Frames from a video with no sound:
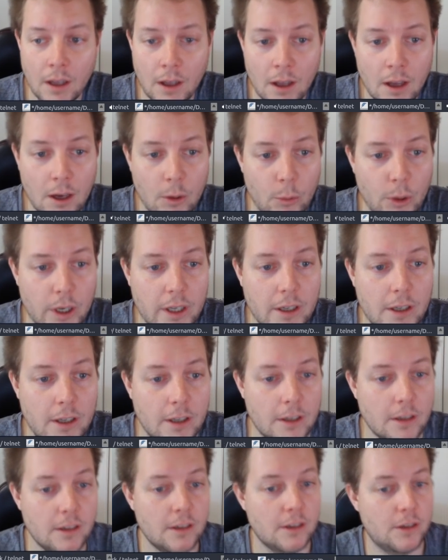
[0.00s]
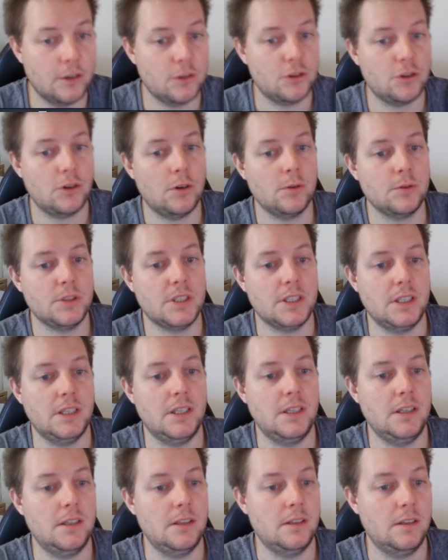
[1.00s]
We can hit
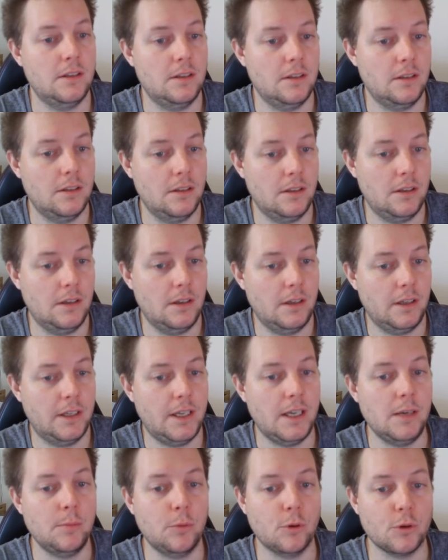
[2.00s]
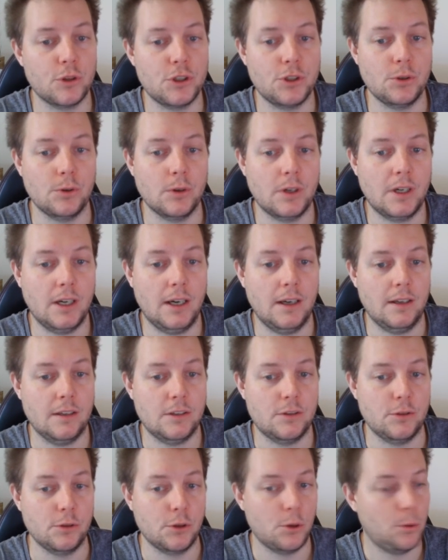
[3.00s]
Control-C keyboard
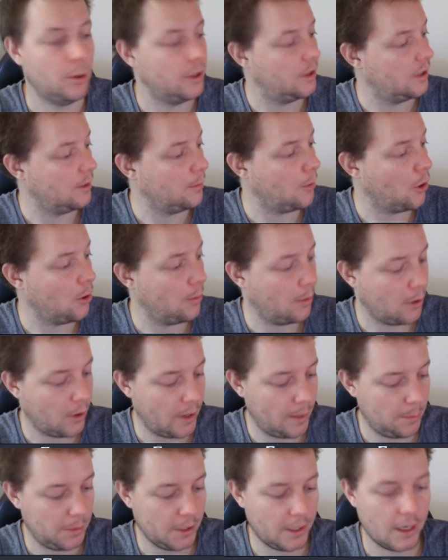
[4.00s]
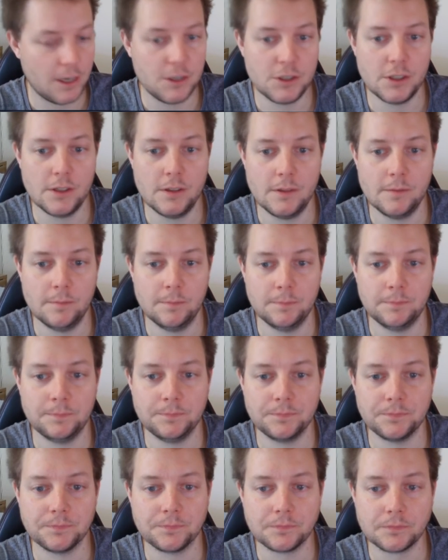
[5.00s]
shortcut to quit the mobile application,
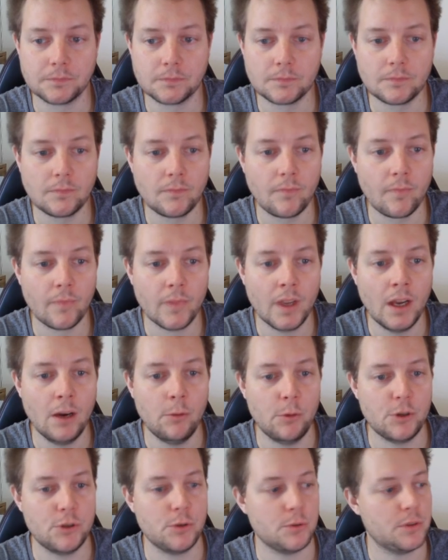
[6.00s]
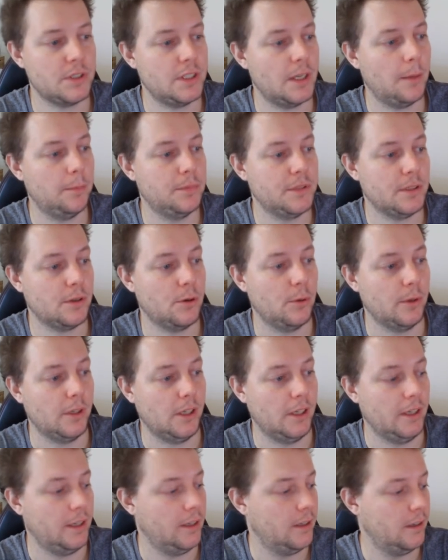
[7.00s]
which will
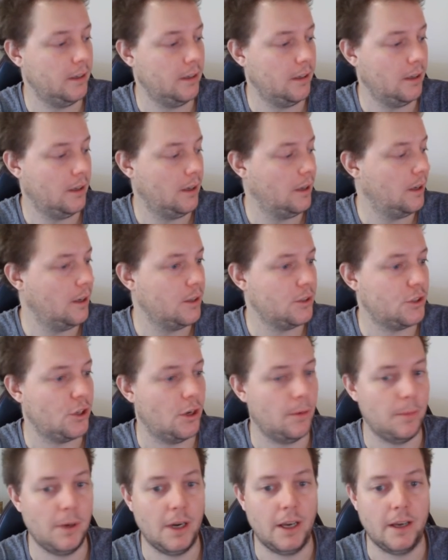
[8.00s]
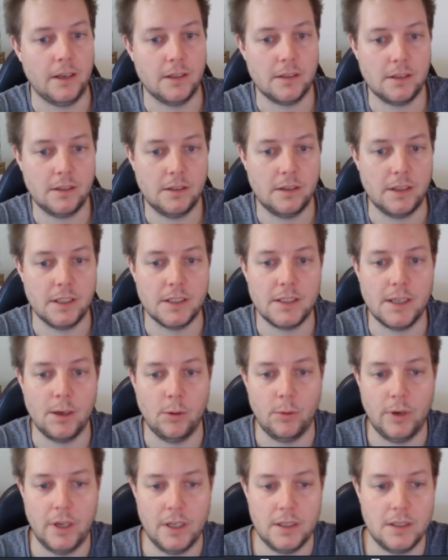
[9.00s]
subsequently terminate the
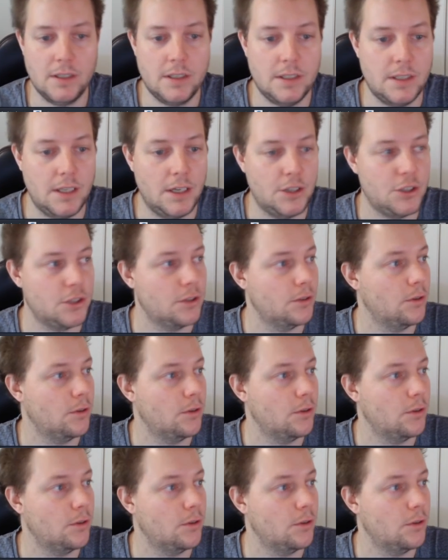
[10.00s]
telnet session